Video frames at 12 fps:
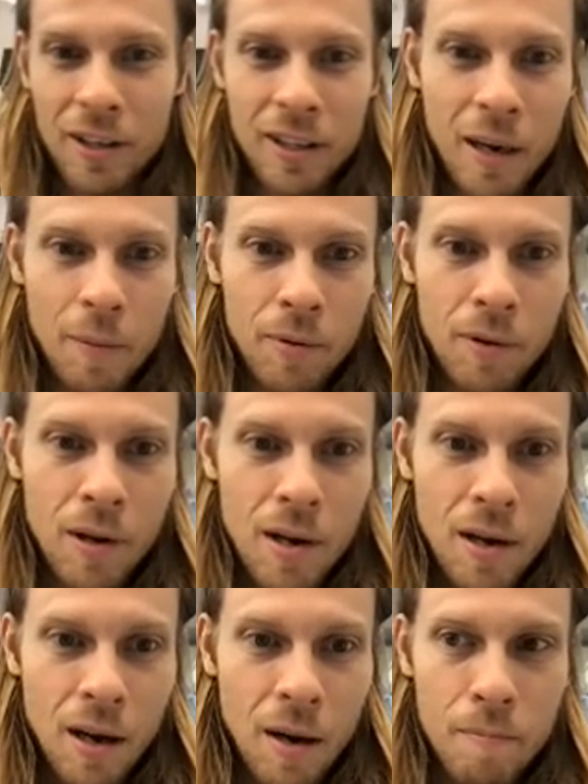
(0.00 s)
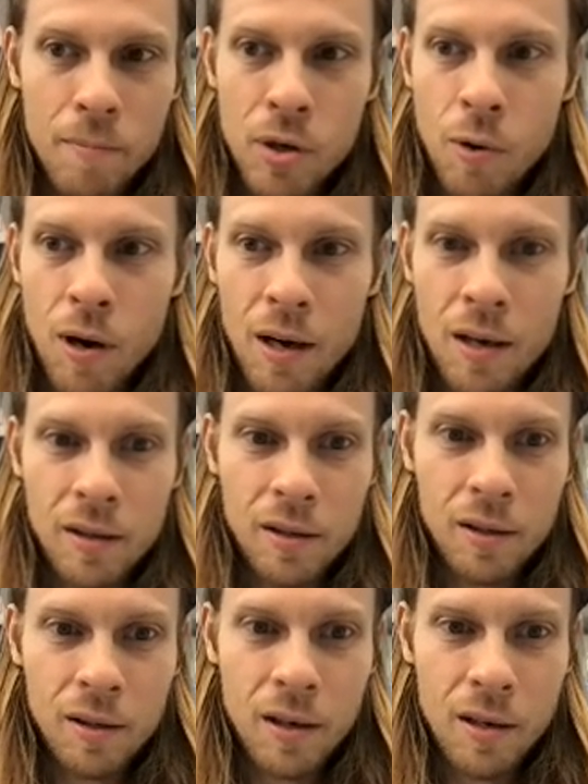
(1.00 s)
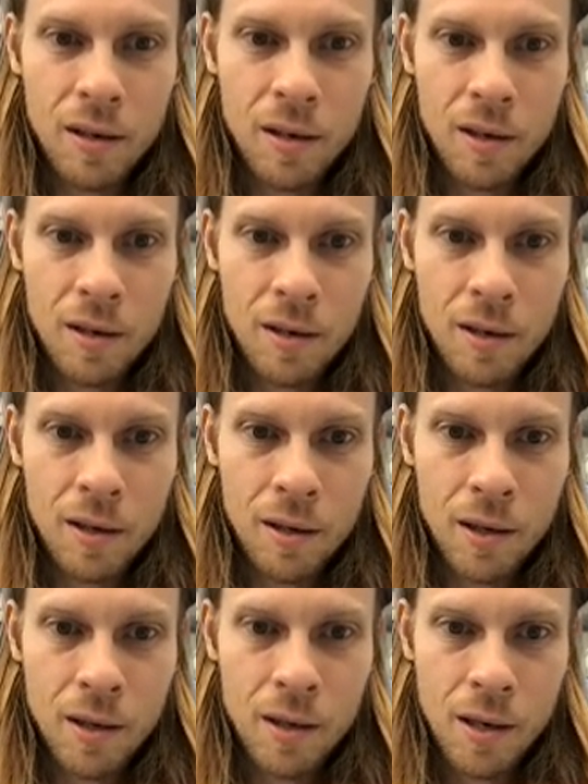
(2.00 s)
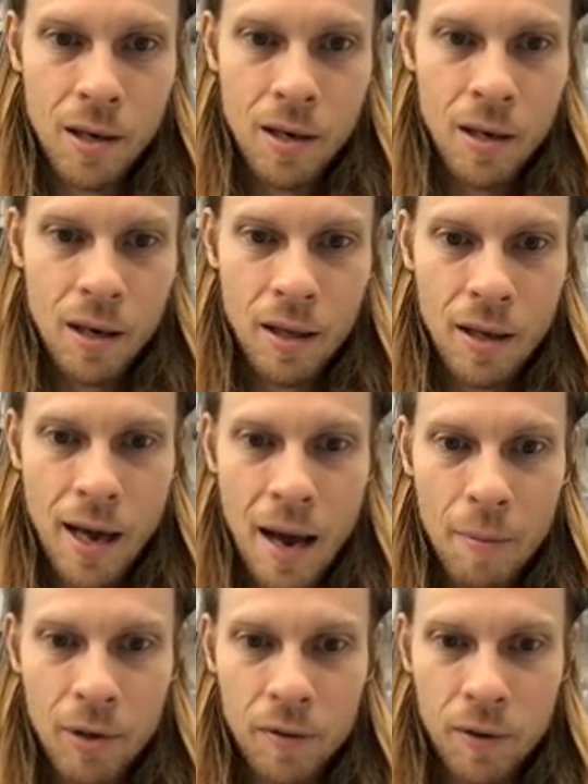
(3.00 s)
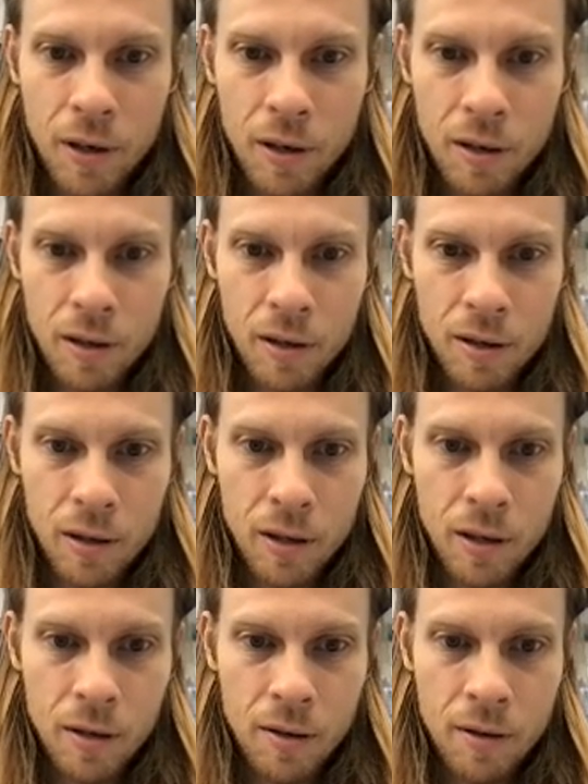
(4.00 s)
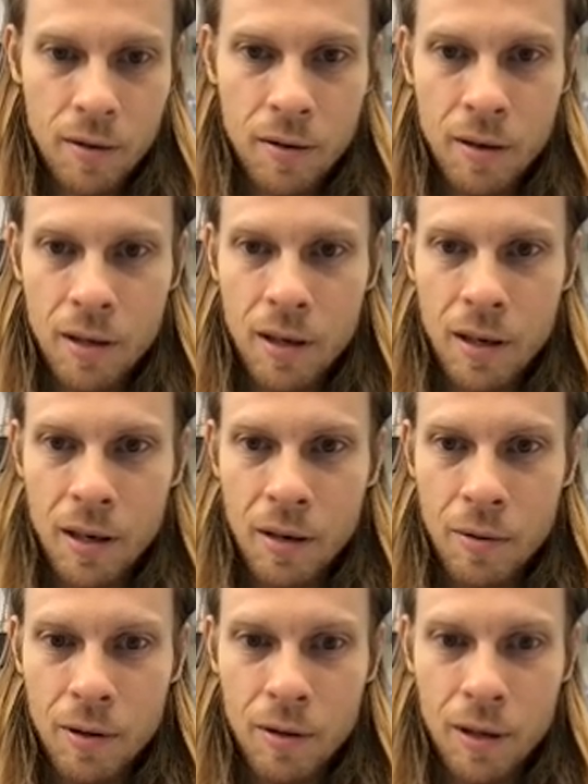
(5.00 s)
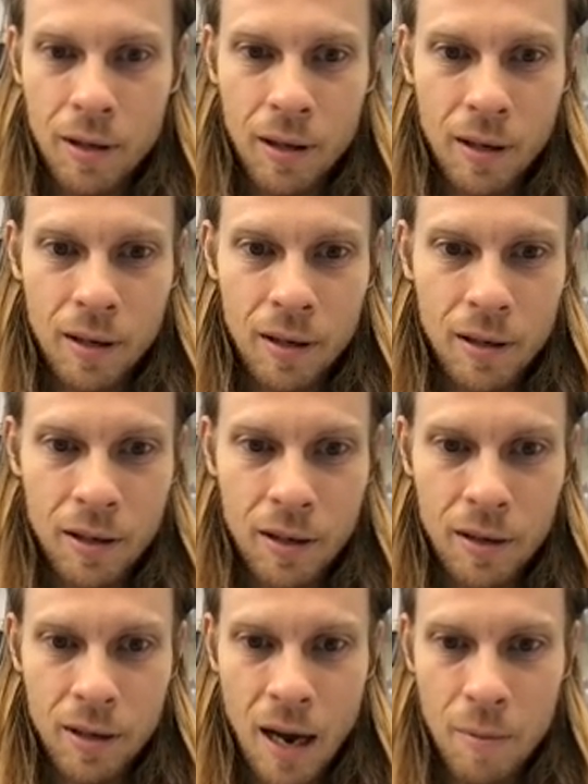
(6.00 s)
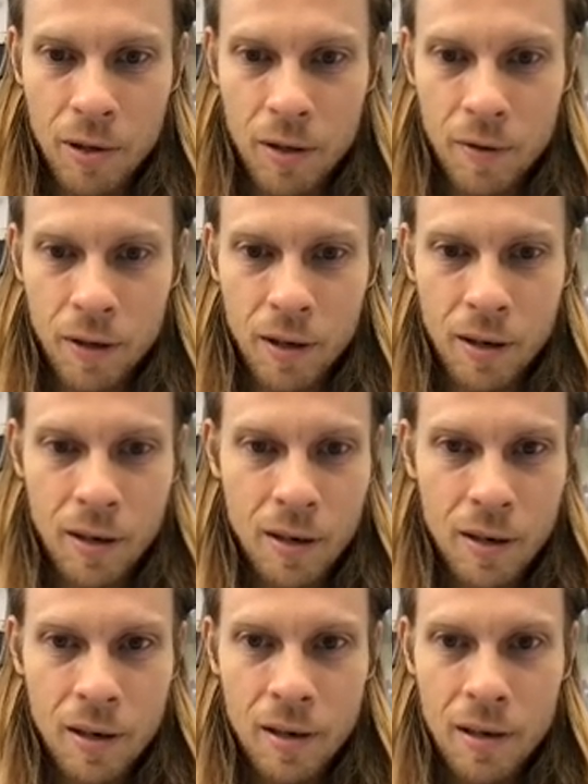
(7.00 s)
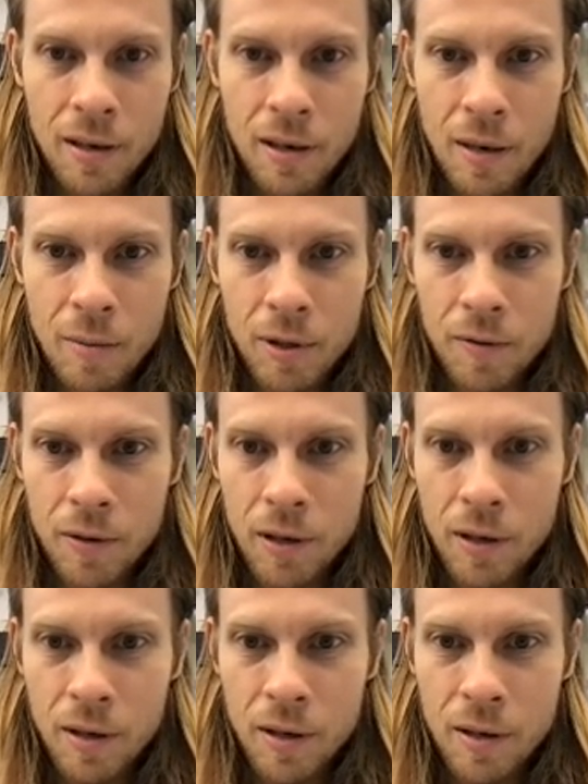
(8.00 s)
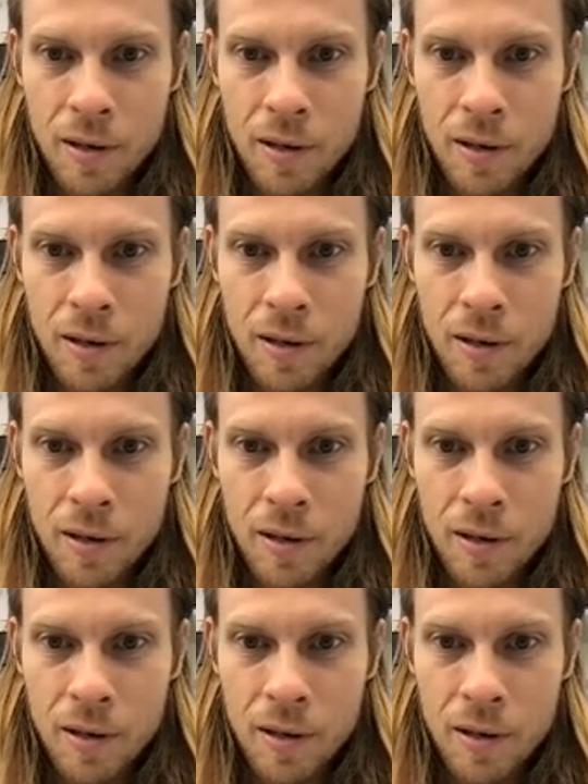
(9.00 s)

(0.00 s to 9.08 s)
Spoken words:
example, muons in the atmosphere. Here's the Earth. I don't want to do it like that. Here's the Earth's atmosphere. Atmosphere